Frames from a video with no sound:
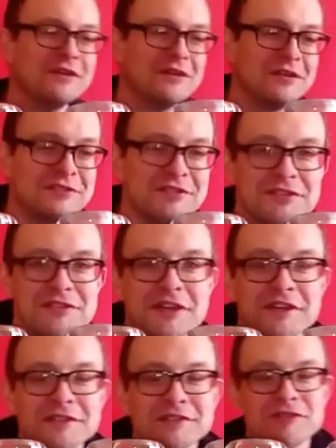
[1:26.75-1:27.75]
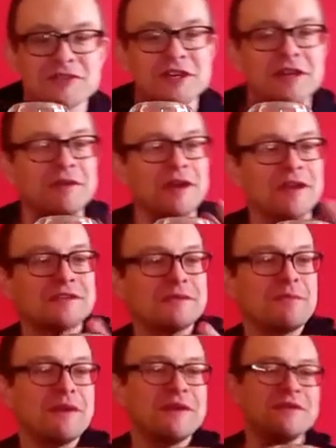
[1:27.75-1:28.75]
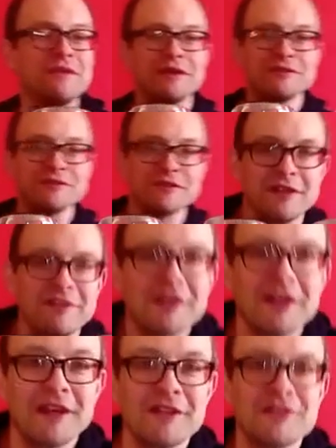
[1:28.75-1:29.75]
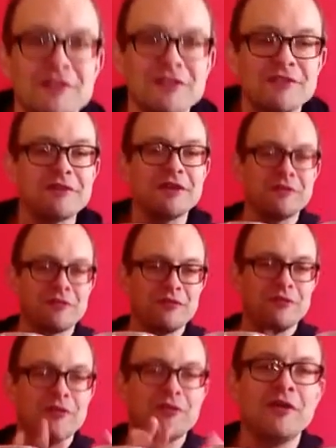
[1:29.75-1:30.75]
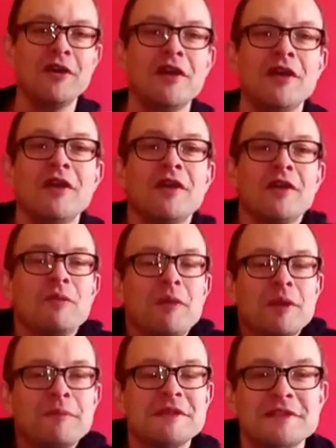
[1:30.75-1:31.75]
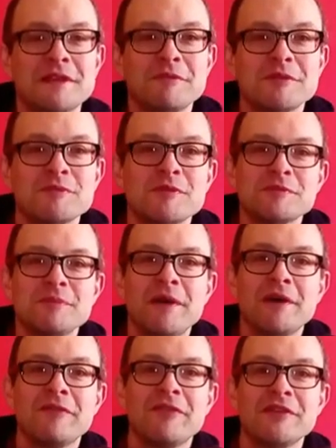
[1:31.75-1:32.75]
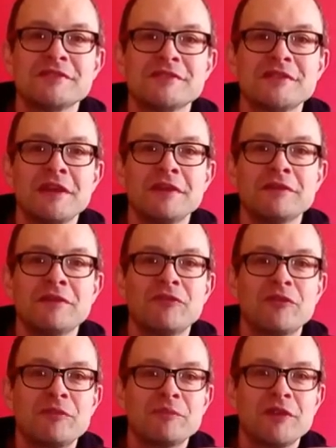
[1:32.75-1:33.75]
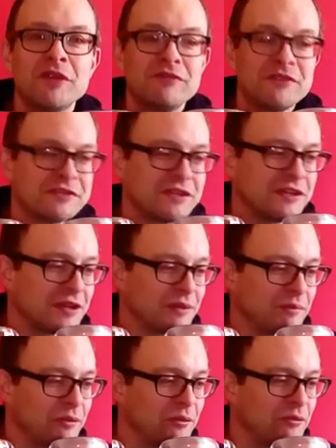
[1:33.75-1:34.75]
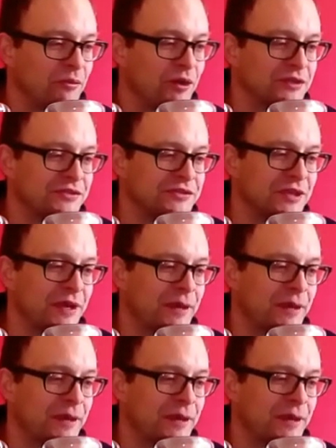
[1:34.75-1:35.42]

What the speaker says: on to the stars of the show, and it's the brand new Coastal Living collection, 3 of the 4. The one missing, which wasn't part of this deal from QVC that I bought, was